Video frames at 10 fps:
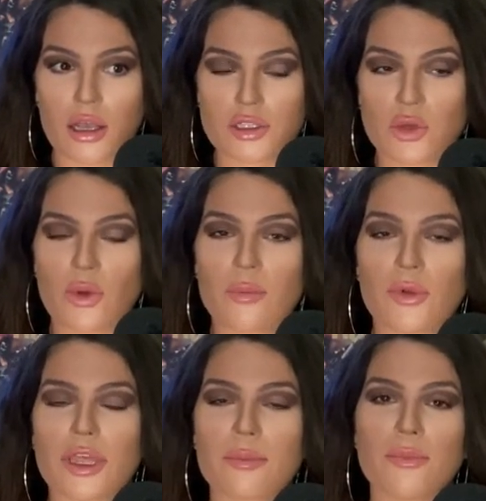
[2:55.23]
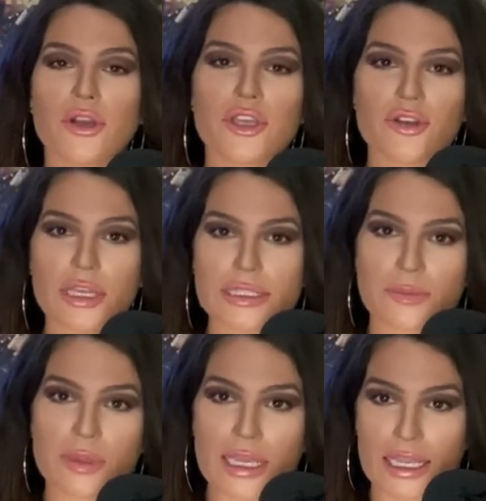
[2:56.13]
So when, like, Mercury is
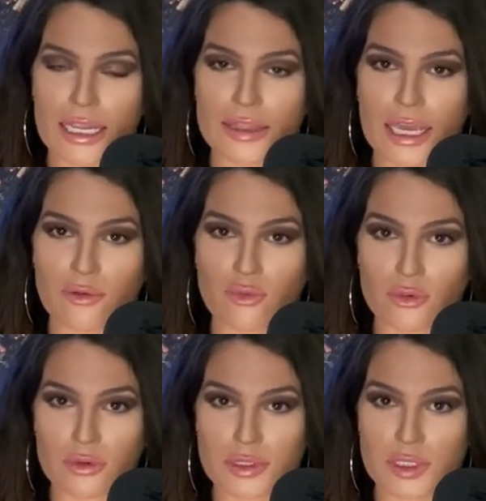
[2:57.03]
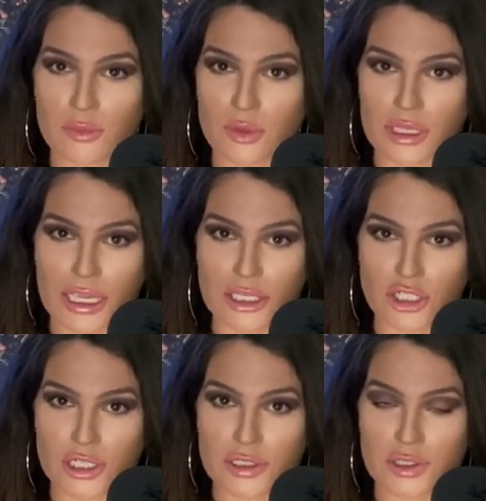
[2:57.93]
the planet that rules
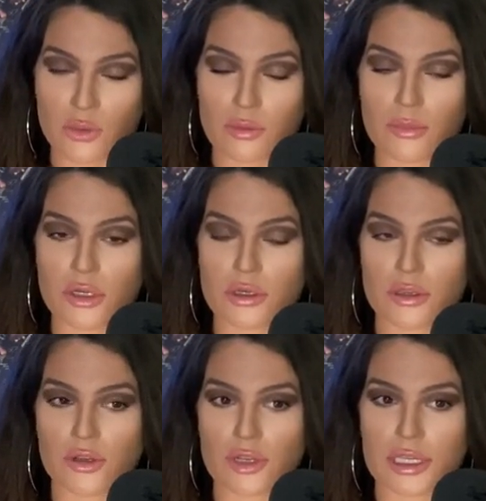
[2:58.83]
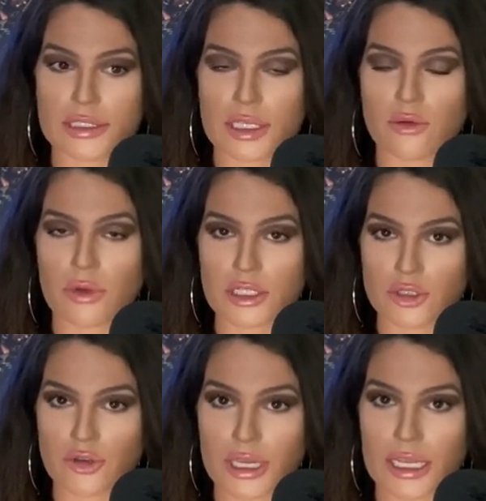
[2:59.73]
communication. So when Mercury is, like,
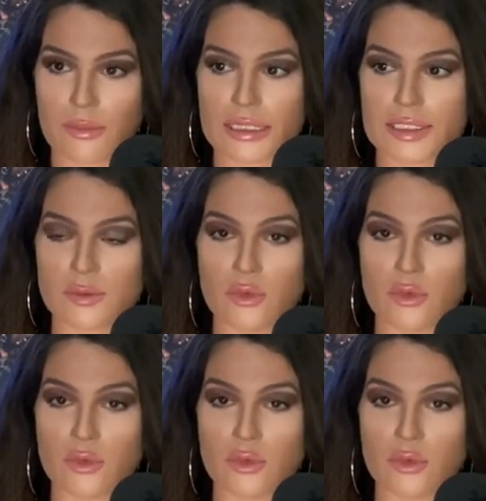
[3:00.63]
retrograde, it means it's